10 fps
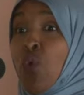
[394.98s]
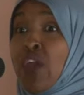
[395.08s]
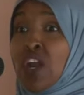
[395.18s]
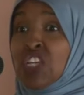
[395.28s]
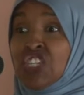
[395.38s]
We
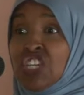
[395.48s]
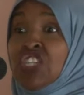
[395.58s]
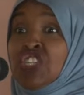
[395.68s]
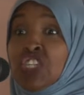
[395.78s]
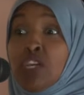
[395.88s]
are
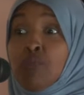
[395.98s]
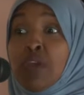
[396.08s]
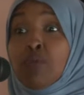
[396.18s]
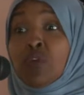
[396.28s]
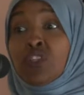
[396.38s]
changing
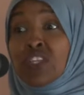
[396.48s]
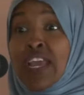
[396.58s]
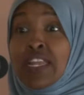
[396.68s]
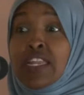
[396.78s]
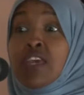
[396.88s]
people's
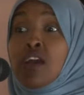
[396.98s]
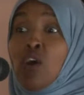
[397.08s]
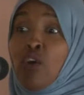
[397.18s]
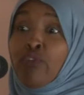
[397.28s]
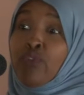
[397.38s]
idea
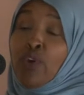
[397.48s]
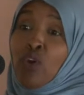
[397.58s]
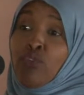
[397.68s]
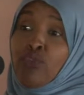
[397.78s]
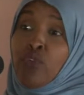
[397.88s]

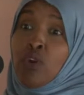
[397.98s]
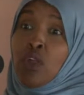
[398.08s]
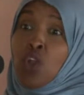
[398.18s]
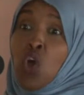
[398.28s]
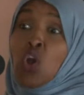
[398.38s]
of
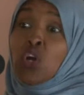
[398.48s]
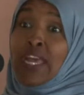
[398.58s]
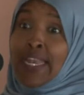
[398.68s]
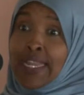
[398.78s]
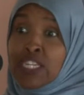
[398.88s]
local
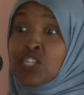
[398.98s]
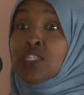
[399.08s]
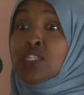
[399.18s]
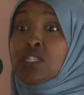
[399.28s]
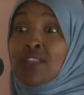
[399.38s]

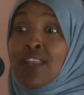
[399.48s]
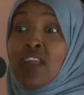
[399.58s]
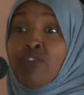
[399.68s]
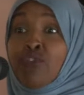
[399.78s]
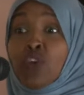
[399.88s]
elections. A
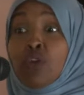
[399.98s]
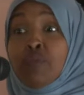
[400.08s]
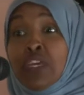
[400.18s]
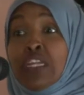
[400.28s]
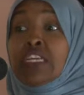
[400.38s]
lot of the
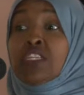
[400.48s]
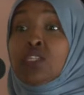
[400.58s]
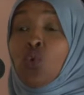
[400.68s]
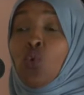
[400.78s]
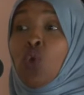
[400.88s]

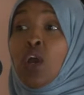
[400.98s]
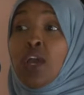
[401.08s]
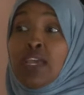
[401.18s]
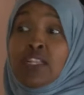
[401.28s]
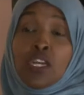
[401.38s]
communities who,
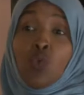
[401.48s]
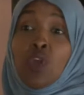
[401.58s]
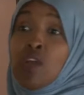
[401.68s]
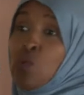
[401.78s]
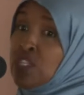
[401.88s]
in
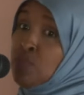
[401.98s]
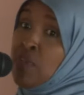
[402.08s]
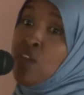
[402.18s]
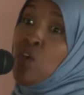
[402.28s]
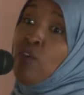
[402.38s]
Tukwila, we
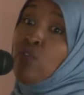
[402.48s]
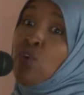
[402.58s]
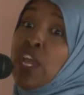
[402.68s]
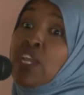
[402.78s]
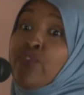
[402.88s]
speak
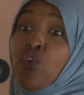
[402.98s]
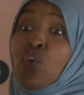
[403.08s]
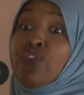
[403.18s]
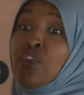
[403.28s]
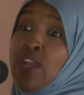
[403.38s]
over 84
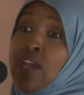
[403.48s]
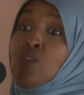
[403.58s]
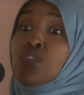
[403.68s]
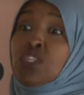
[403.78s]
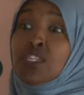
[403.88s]
different
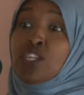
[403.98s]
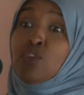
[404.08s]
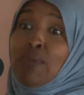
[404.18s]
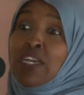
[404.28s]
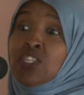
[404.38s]
languages. Can
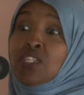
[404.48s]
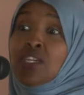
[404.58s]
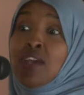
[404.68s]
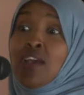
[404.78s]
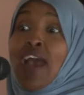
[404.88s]
you imagine?
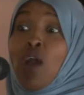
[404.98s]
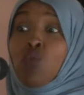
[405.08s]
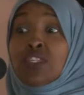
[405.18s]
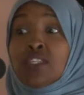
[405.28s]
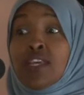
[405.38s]
And
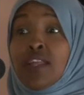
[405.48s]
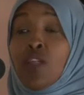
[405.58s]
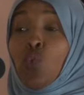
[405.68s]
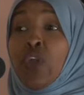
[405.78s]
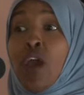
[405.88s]
we say
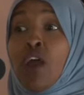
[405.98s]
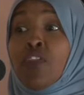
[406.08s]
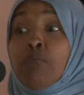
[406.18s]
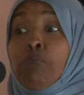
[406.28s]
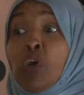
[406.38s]
that we are
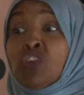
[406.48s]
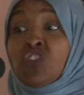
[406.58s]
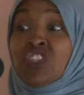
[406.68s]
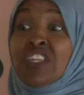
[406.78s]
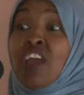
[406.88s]
the
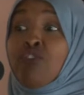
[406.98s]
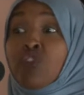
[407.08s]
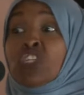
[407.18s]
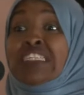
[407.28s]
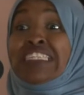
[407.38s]
most
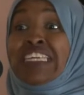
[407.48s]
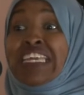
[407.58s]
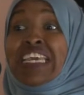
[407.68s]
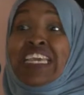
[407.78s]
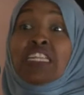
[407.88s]
diverse
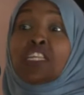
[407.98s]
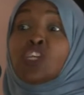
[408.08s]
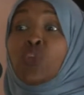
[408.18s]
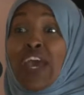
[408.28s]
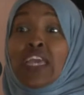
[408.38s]
city in the
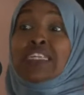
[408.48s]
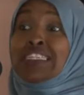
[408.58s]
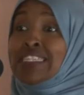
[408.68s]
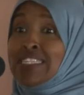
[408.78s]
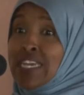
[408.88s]
United
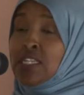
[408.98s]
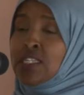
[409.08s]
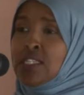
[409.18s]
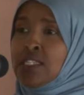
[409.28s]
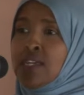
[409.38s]

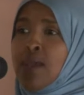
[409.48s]
States.